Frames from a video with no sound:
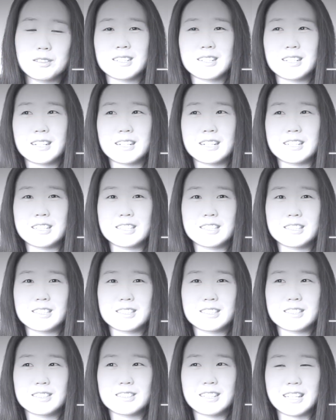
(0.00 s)
I
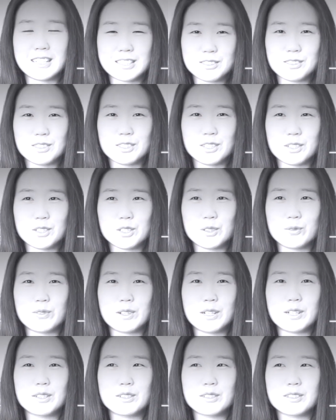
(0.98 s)
like to talk
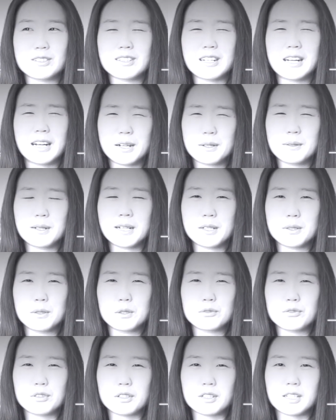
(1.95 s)
about how I
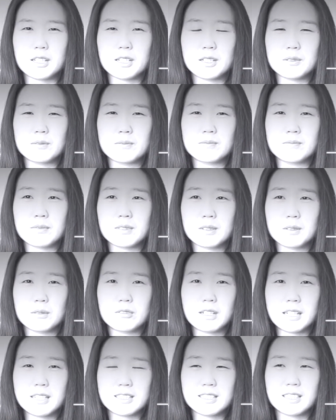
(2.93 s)
overcome
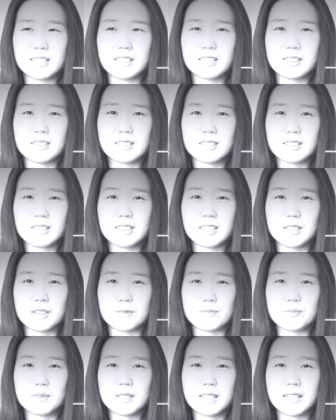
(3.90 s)
writing
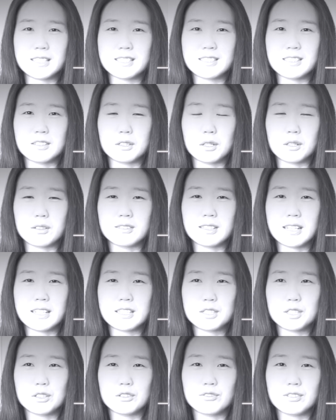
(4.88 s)
as a
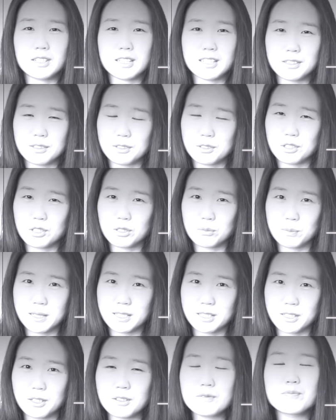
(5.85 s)
non-native English
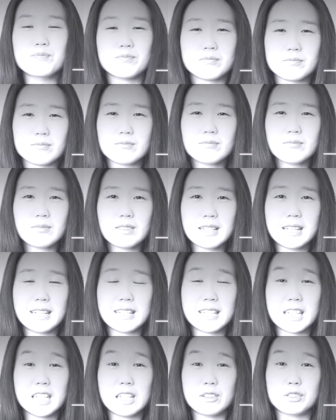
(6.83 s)
speaker. And
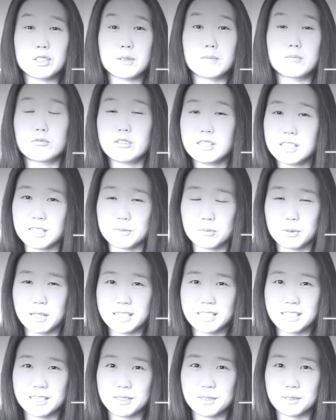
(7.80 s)
I have some really
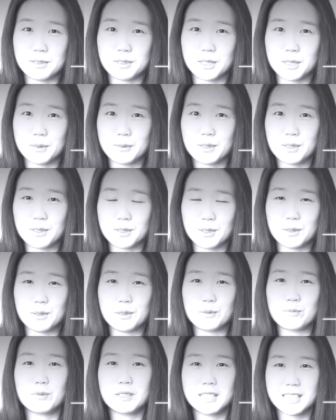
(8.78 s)
practical tips, so
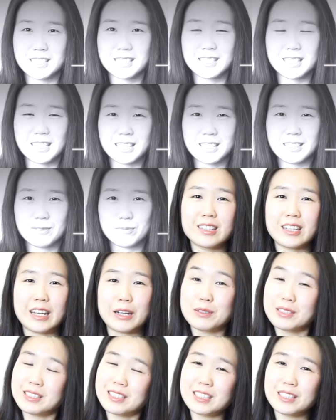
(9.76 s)
please stay. I
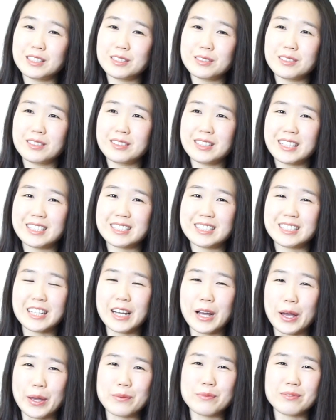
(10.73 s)
will see you the next
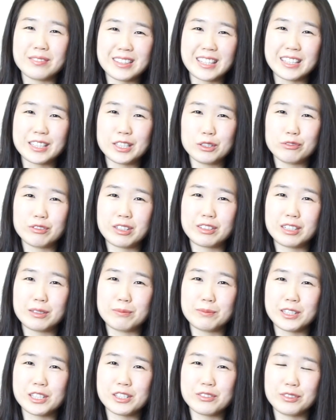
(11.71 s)
time. Thank you very
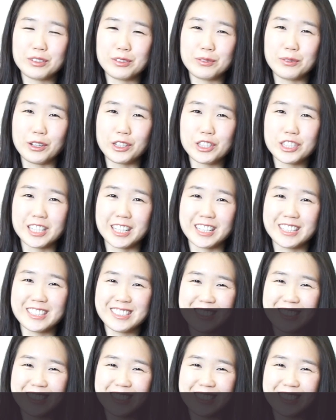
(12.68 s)
much for watching.